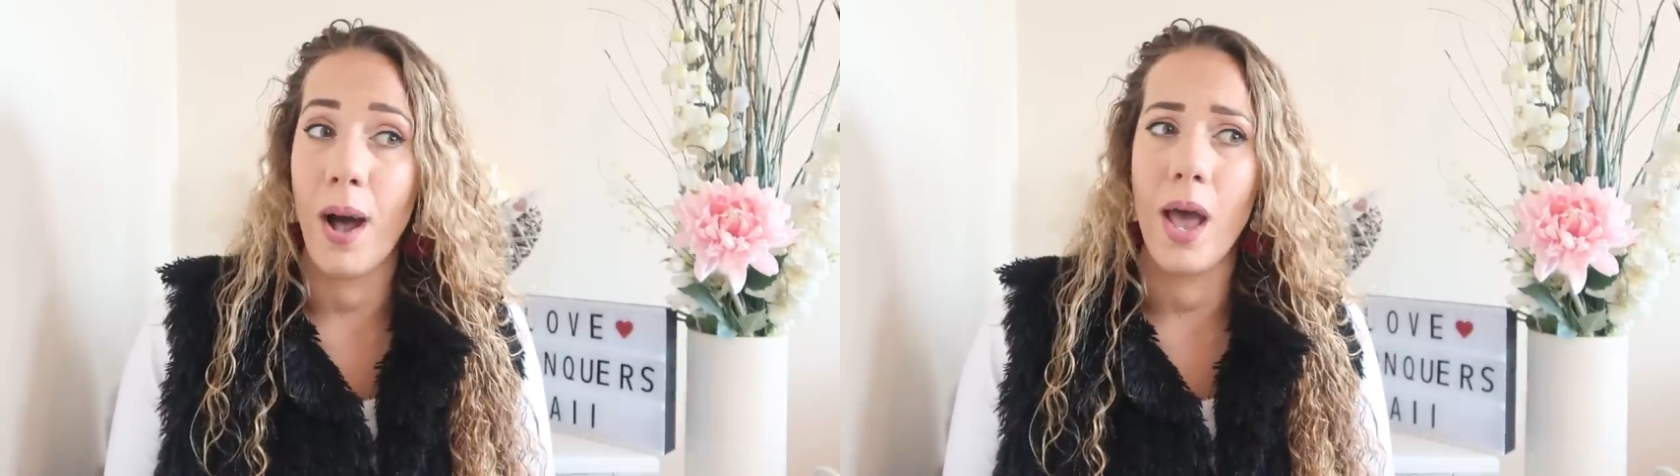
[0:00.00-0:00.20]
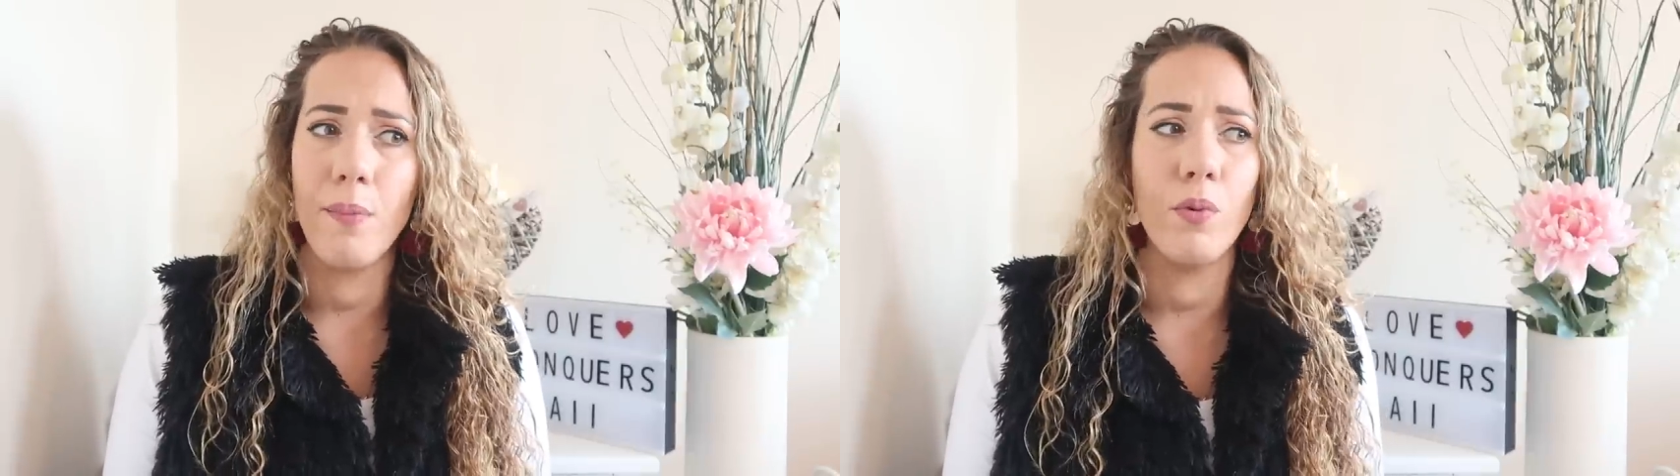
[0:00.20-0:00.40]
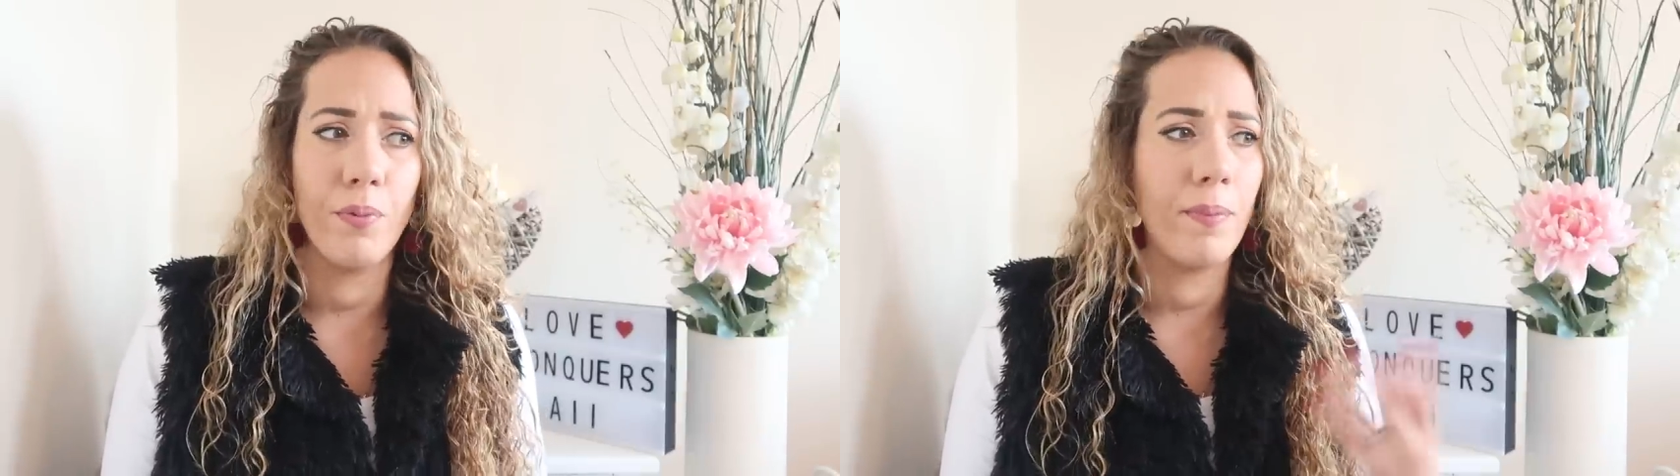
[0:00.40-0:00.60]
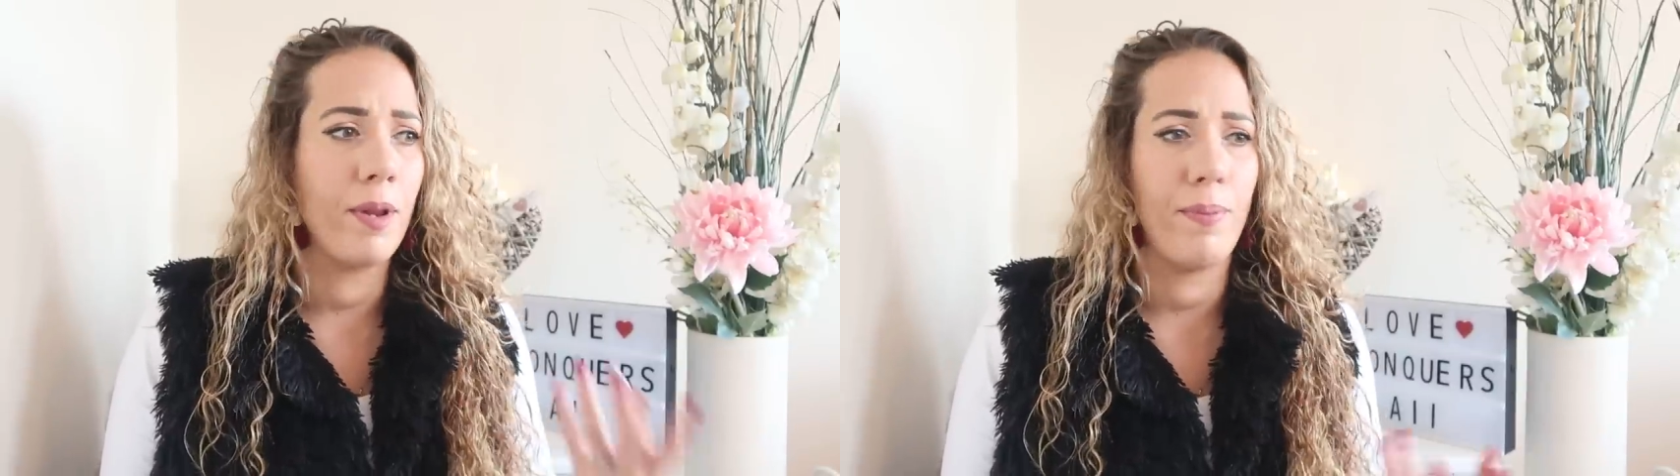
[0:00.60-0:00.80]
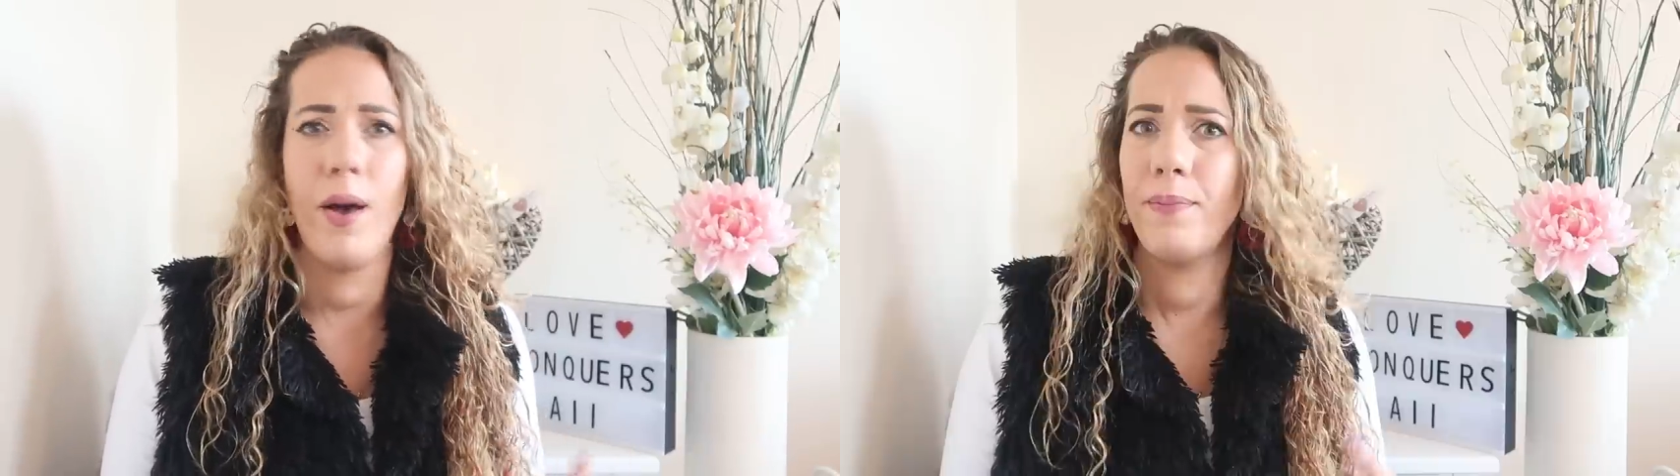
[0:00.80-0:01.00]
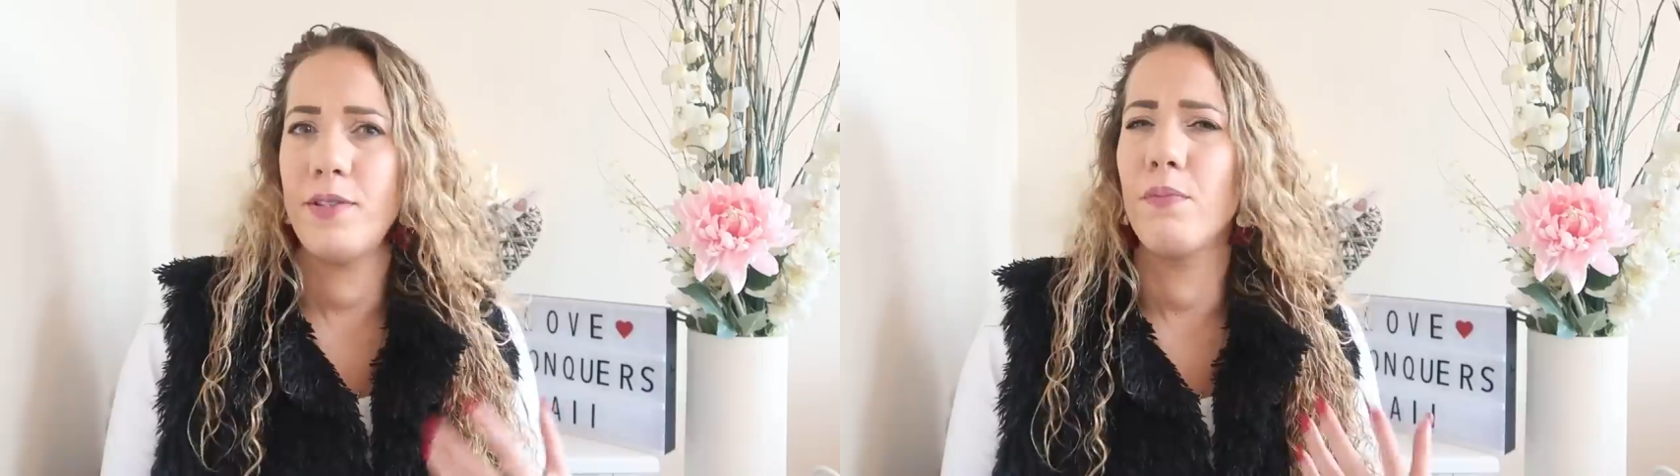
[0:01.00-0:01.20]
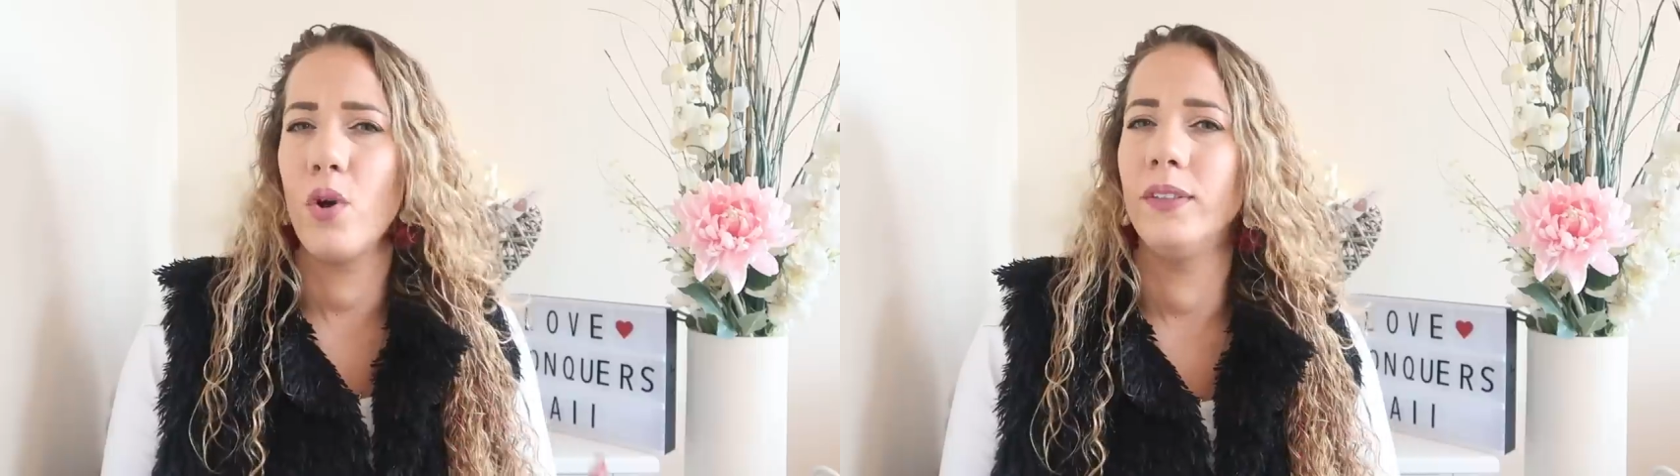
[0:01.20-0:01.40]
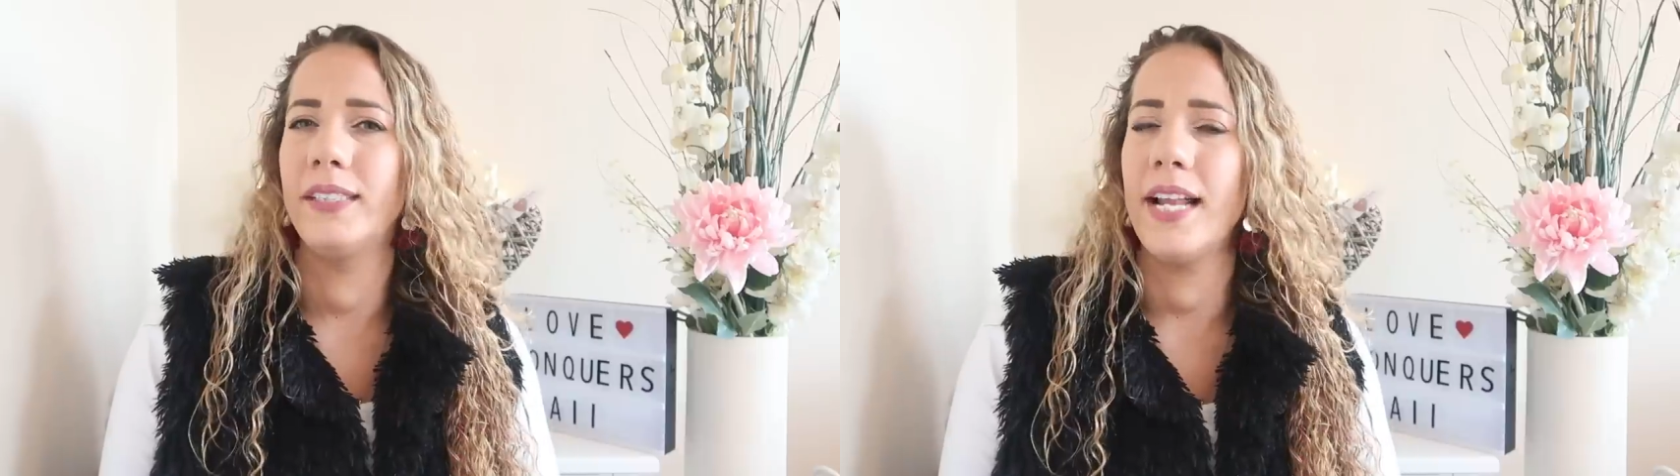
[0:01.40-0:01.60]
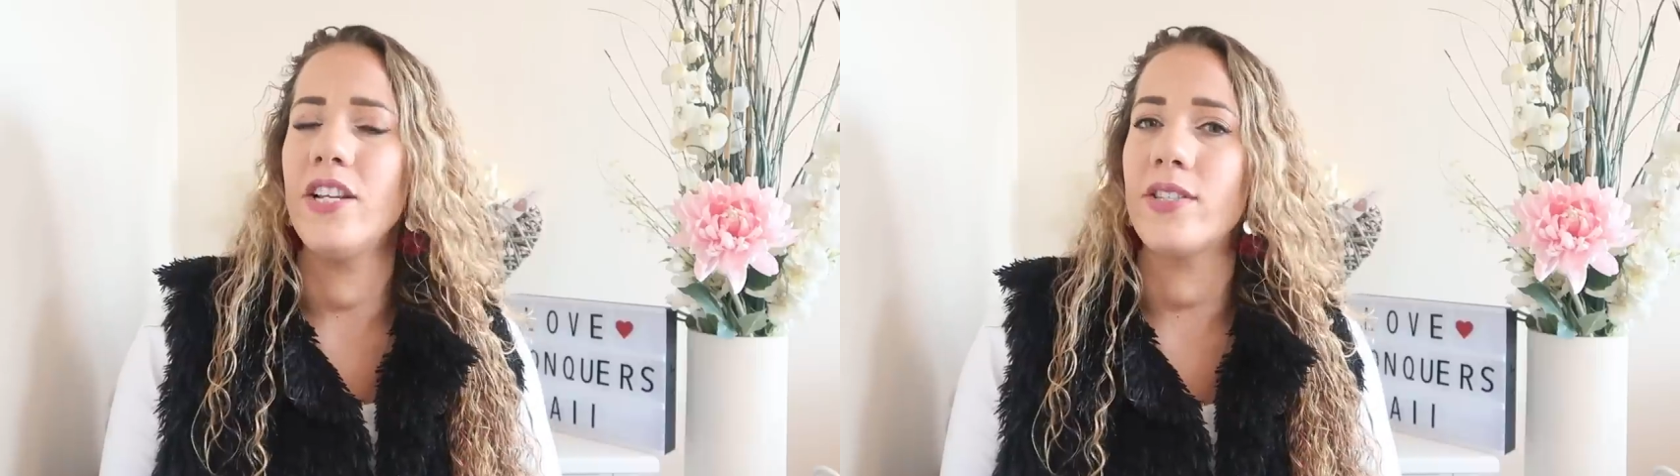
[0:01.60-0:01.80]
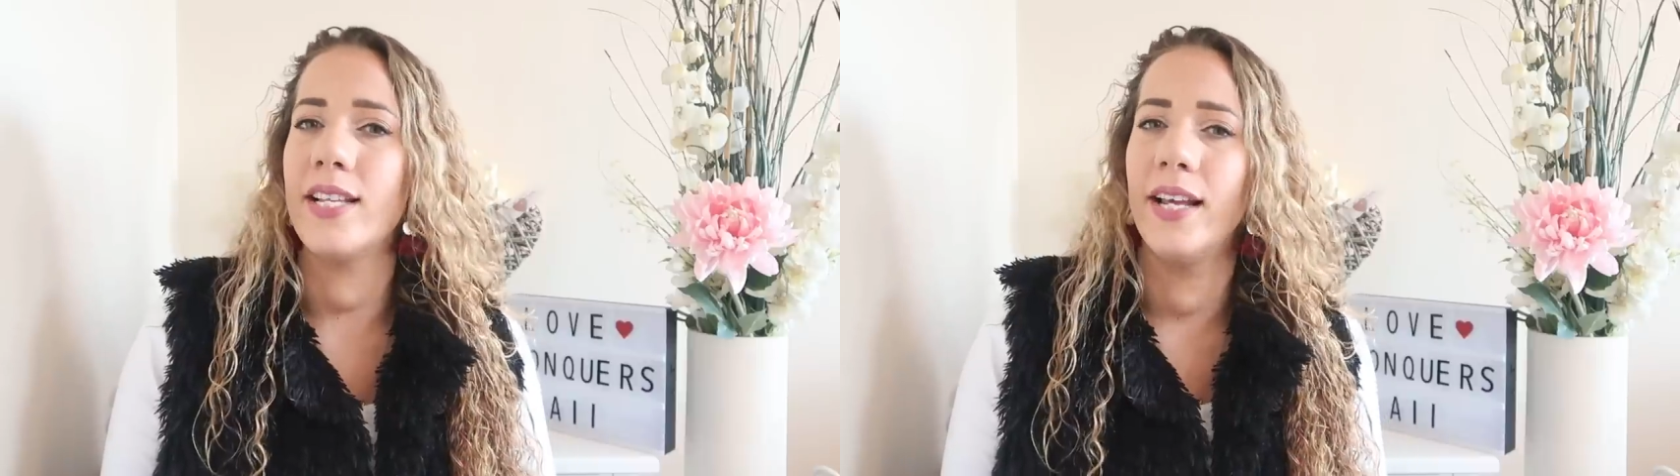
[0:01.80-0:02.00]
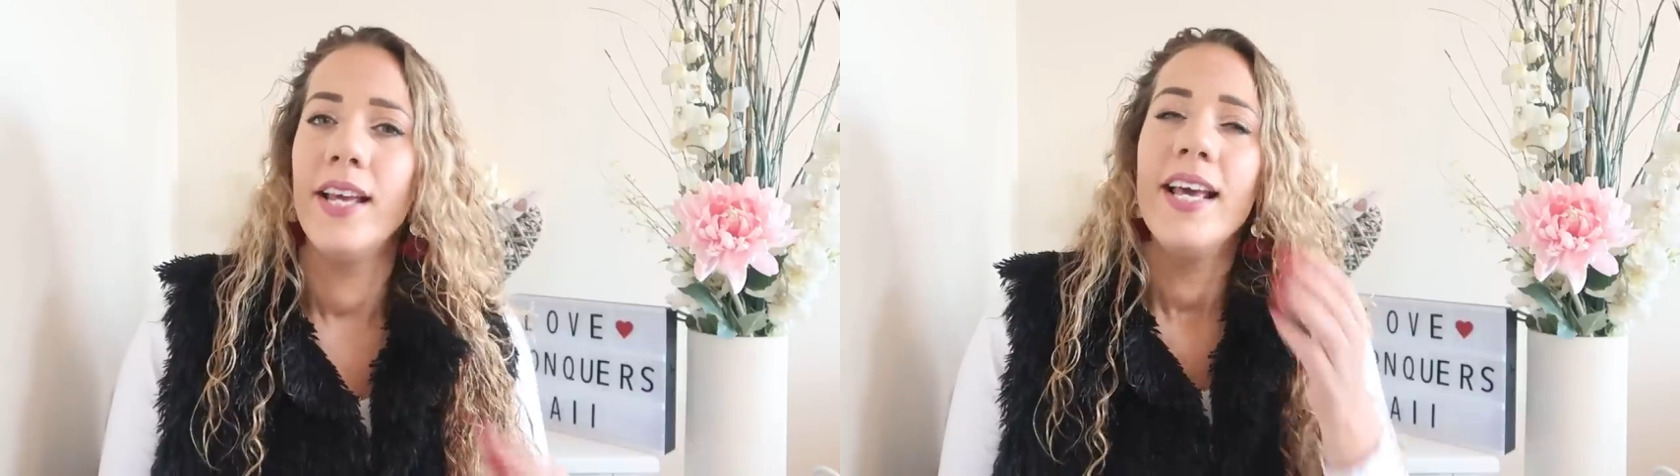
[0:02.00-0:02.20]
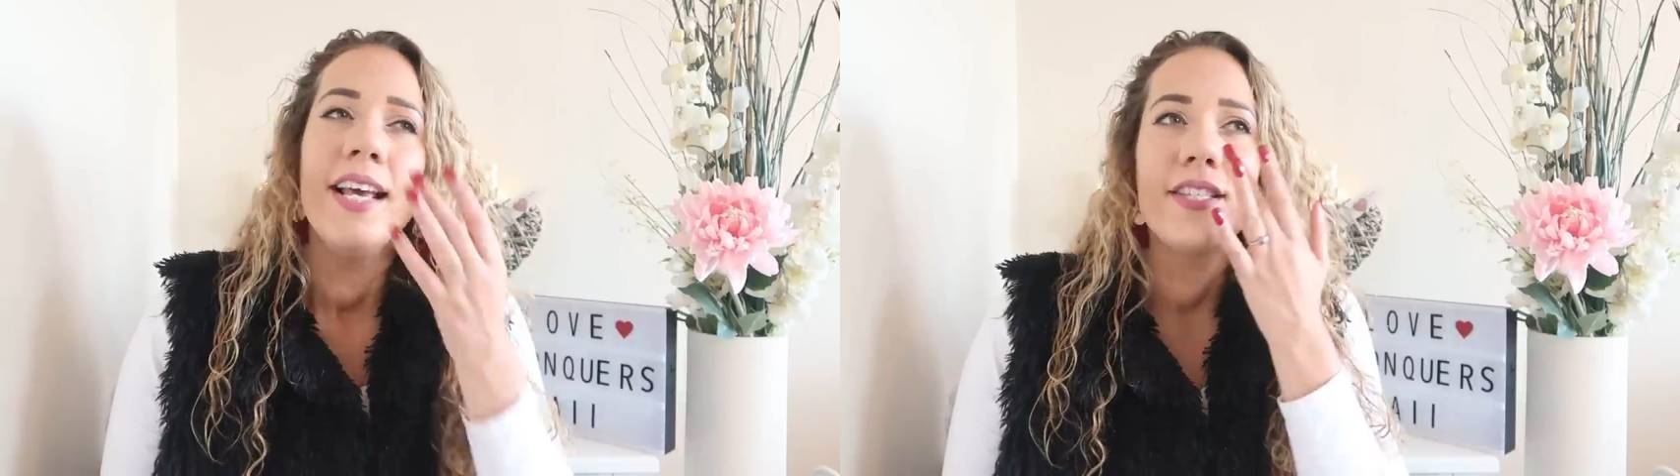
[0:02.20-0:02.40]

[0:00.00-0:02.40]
but I will probably put up some content just to,